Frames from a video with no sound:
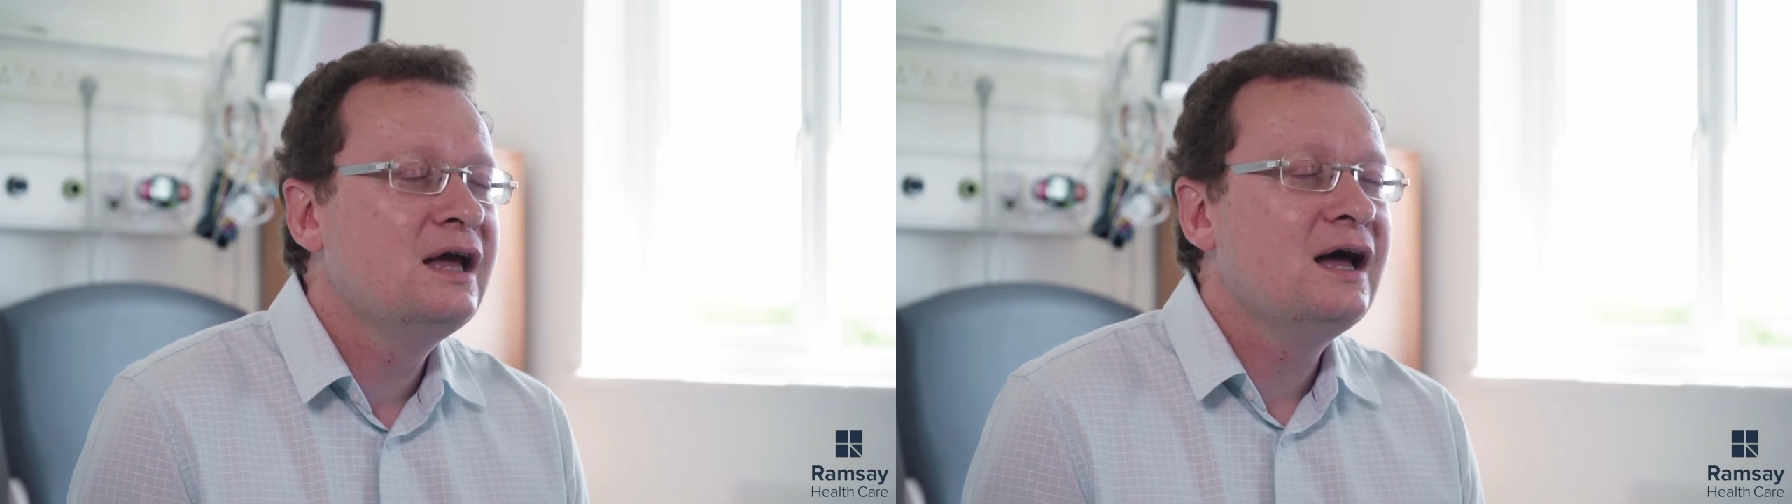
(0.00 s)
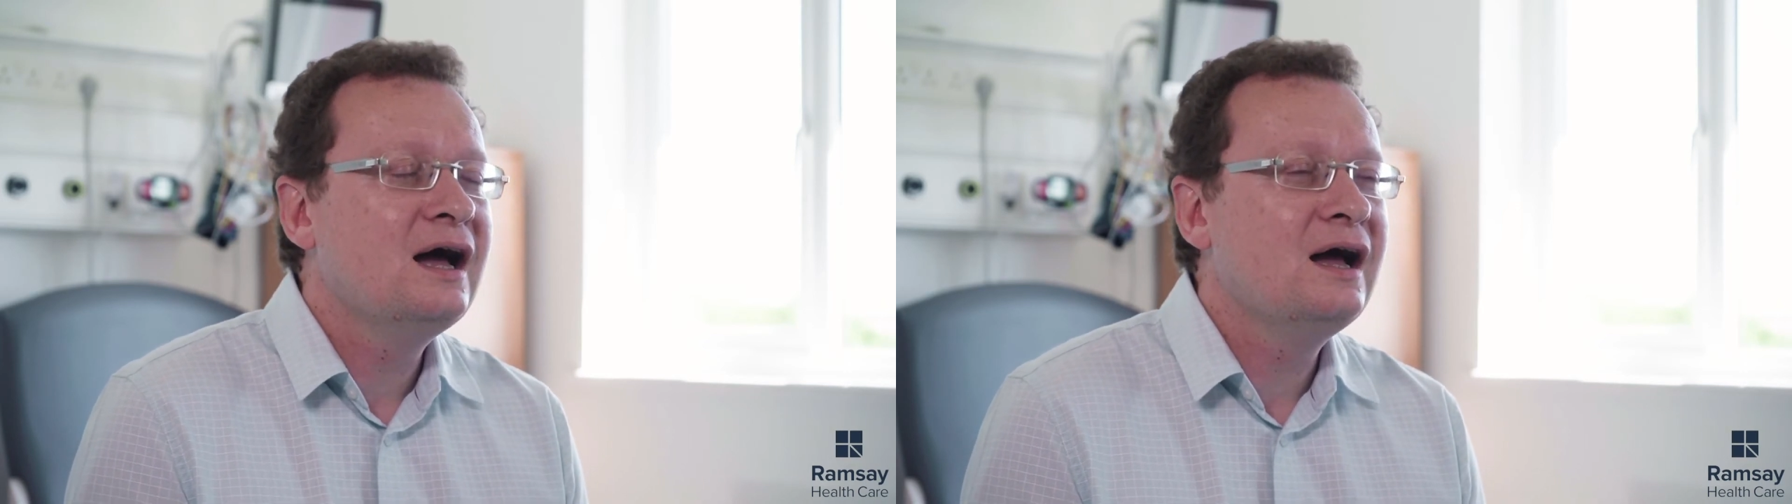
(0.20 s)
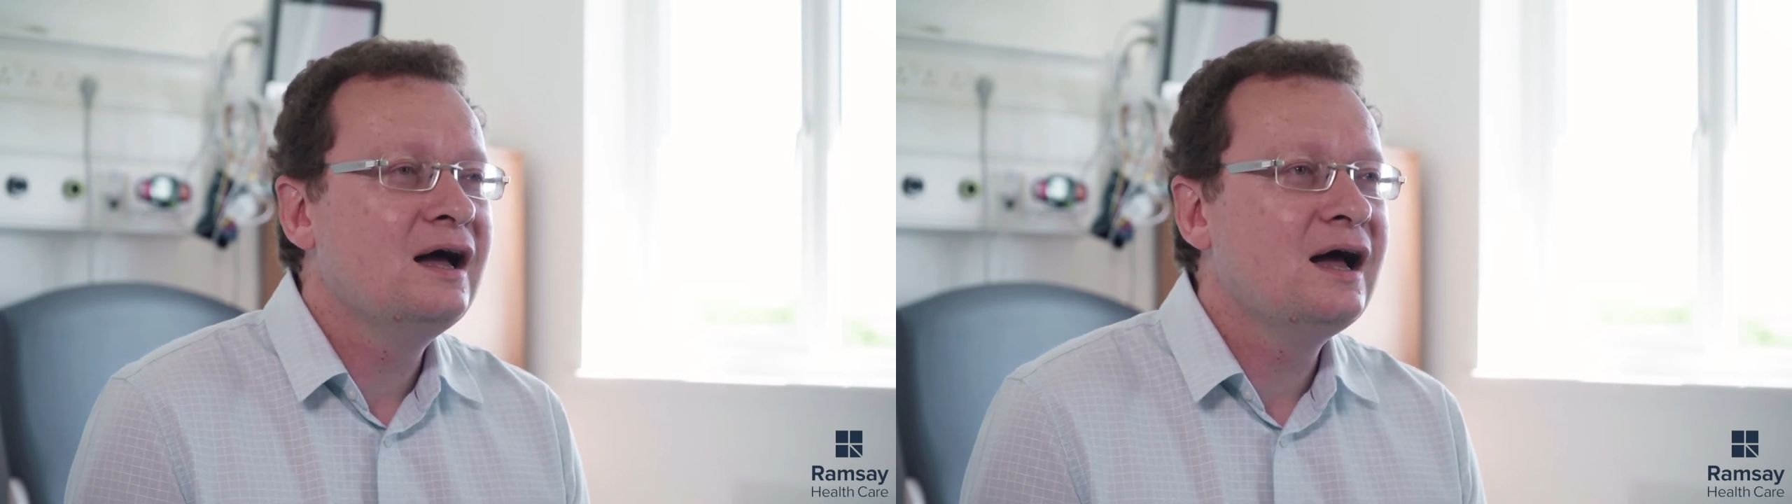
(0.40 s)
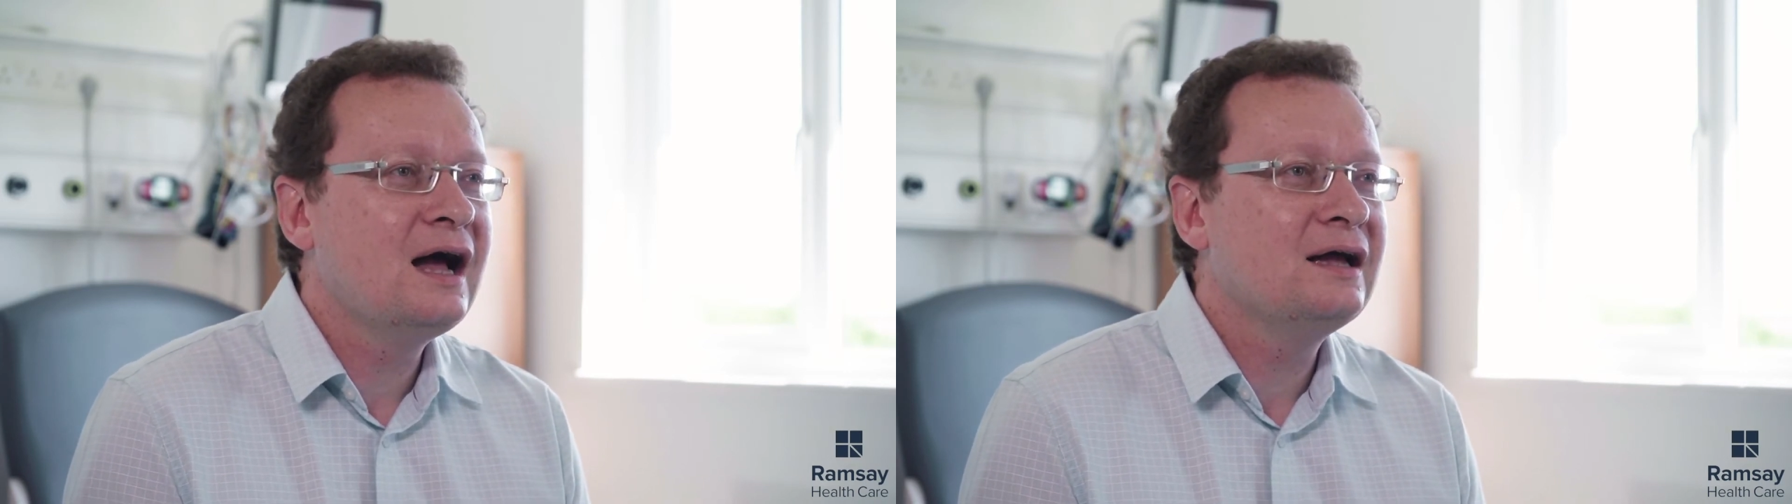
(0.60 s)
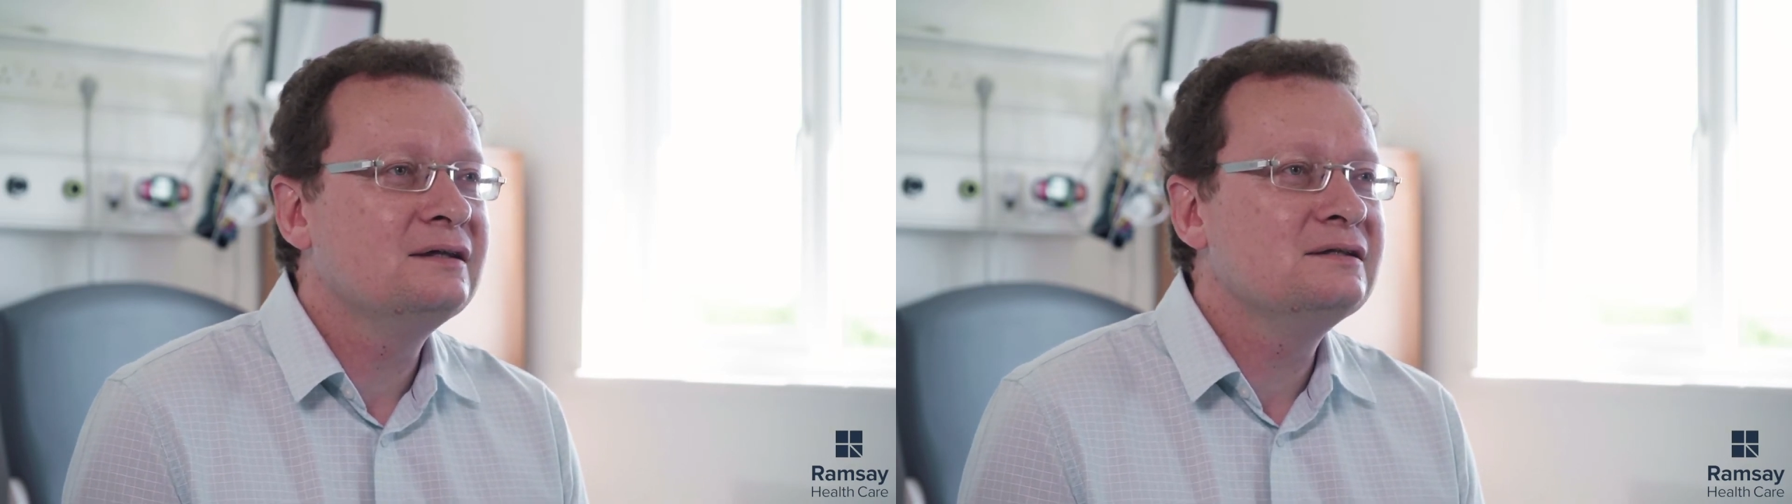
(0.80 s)

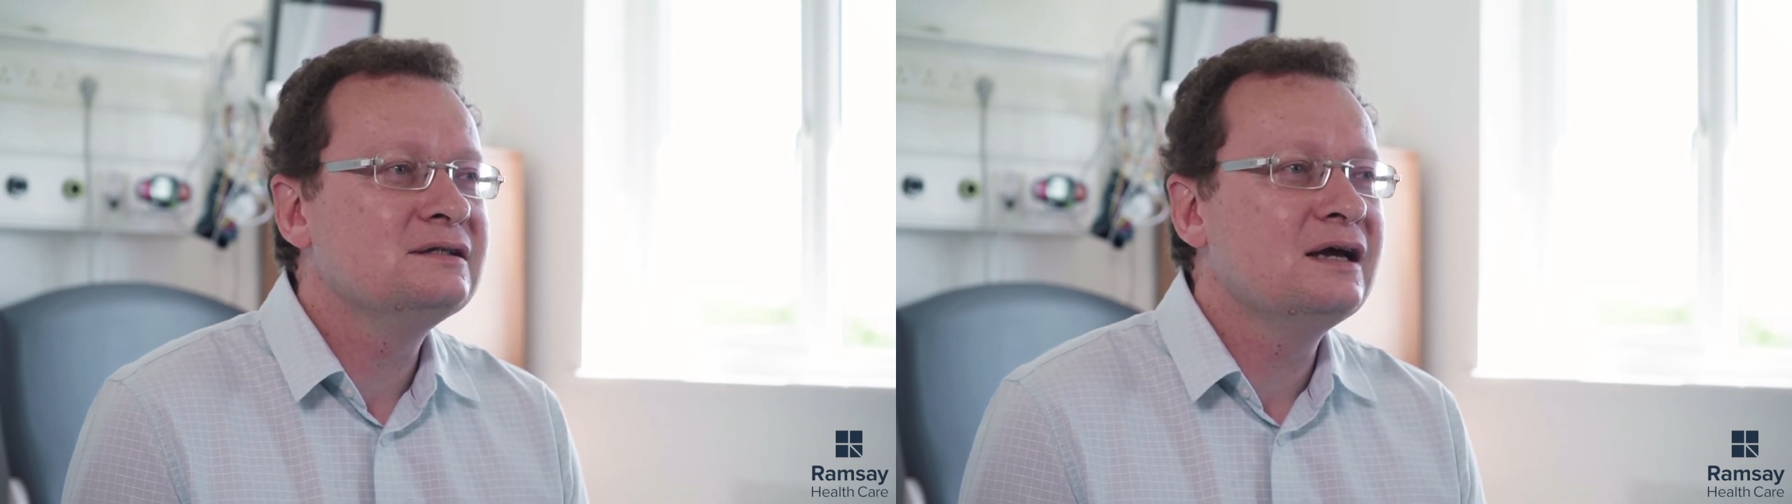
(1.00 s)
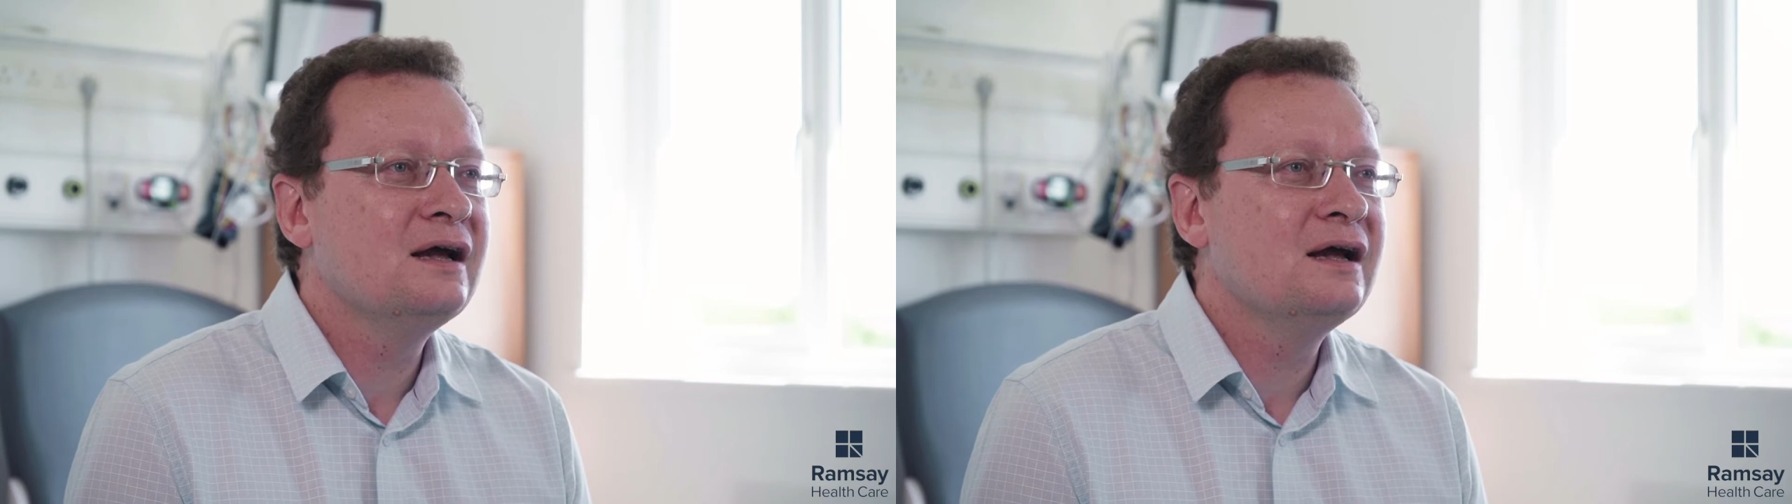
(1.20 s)
and